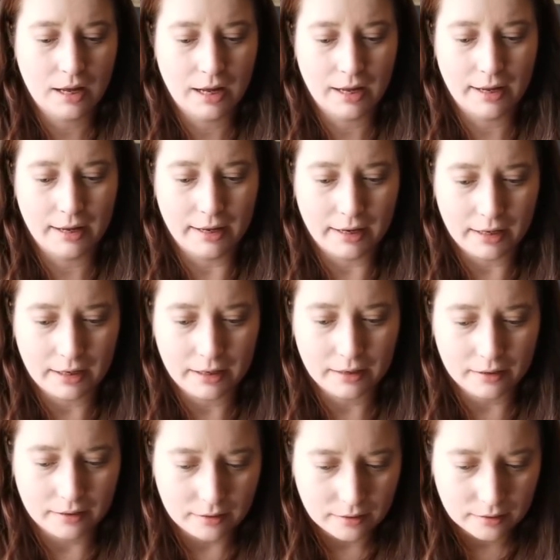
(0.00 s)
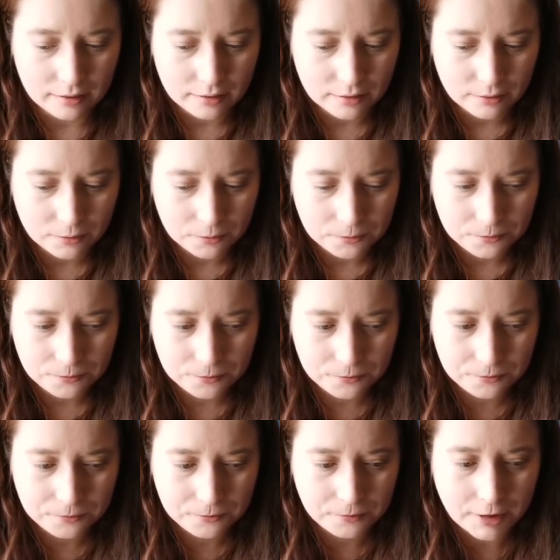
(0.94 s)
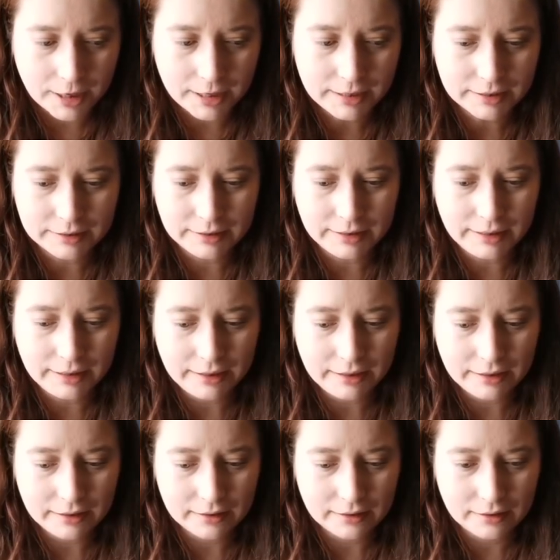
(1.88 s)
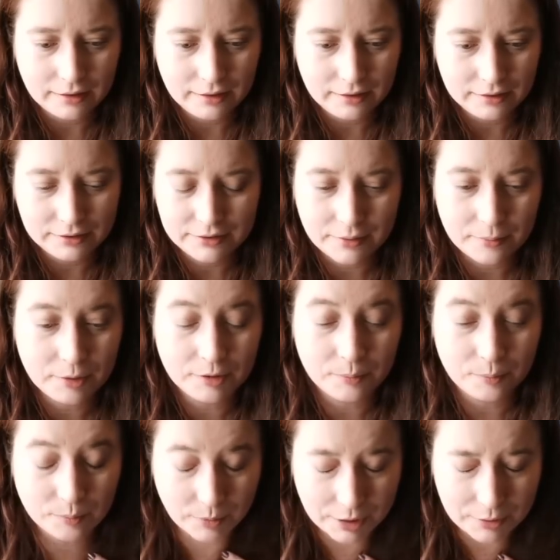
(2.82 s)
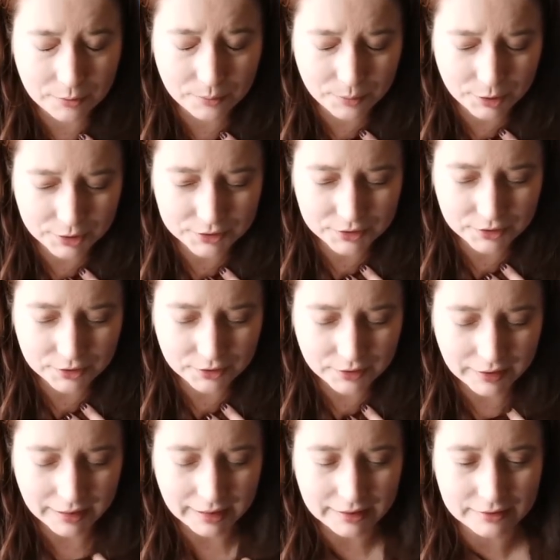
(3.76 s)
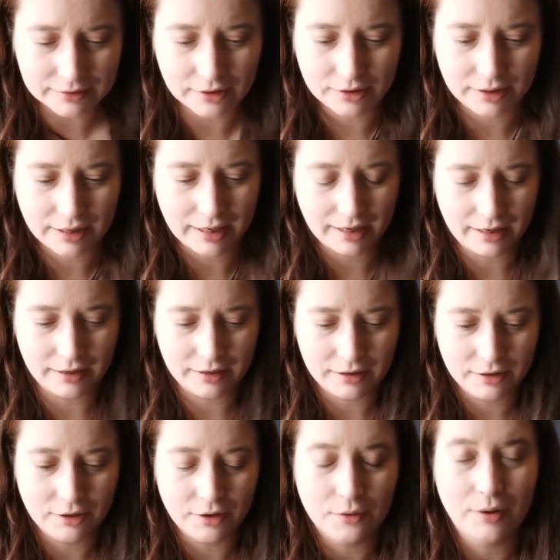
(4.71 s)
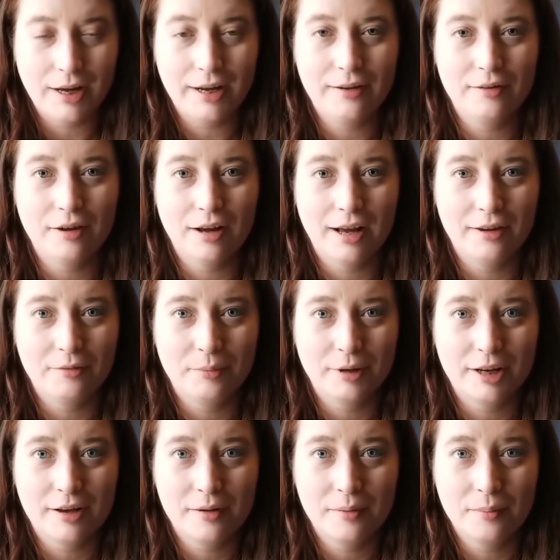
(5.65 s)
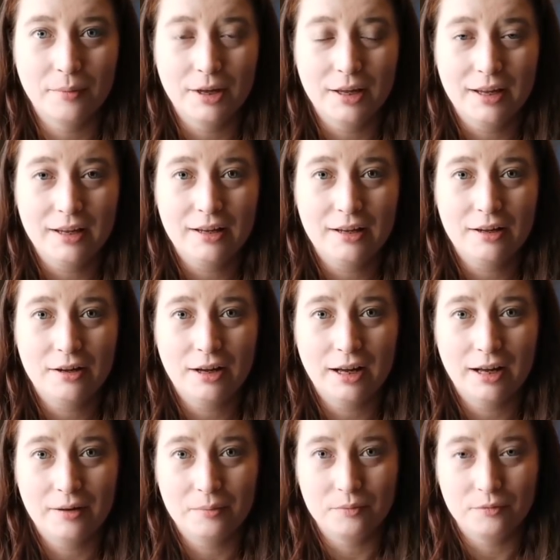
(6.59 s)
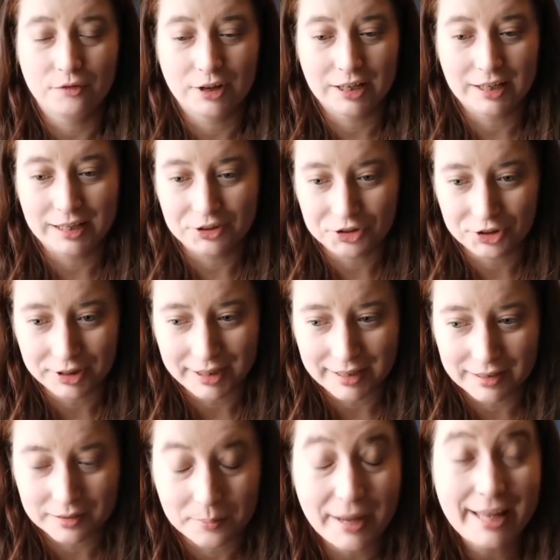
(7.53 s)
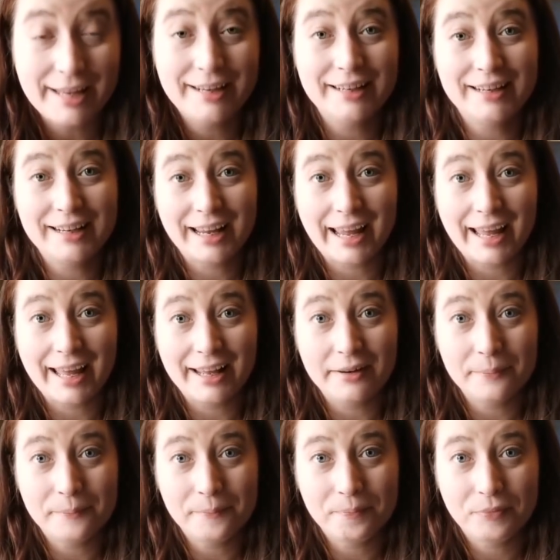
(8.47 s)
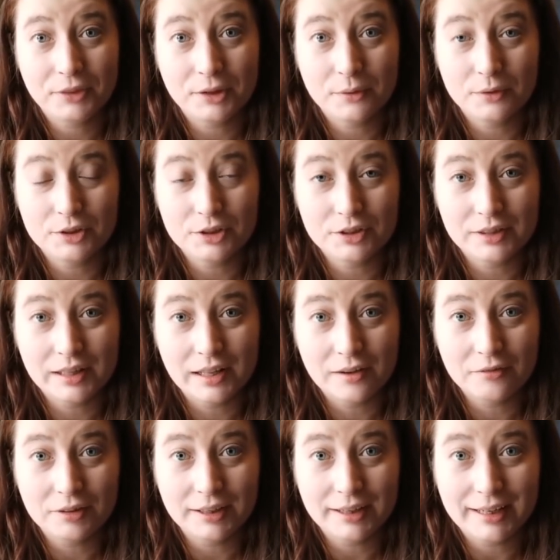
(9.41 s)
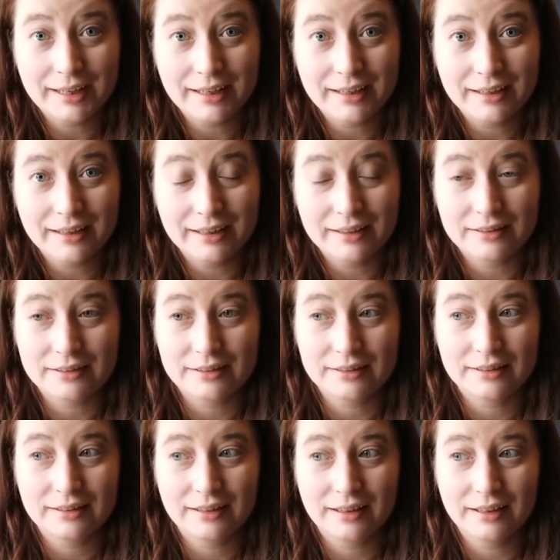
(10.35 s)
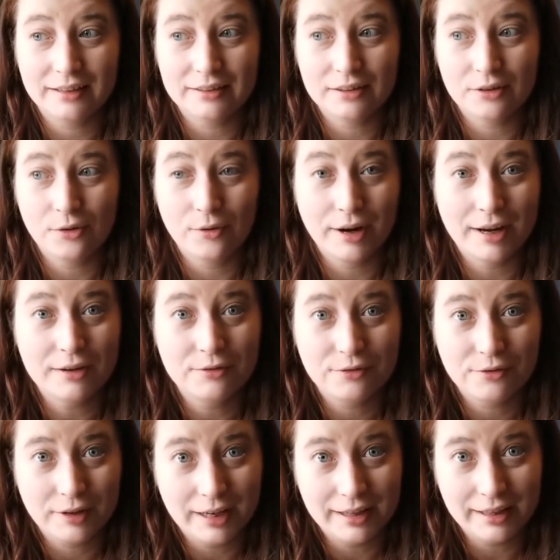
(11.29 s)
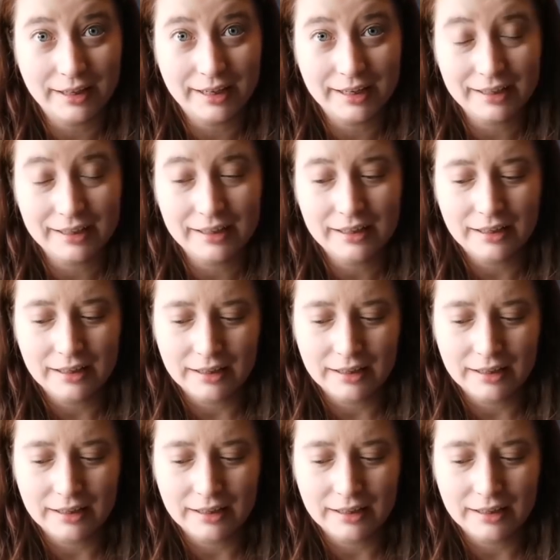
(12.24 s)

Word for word: I finally, some of my own personal things are that I've become financially independent again, which is lovely. It's a great feeling.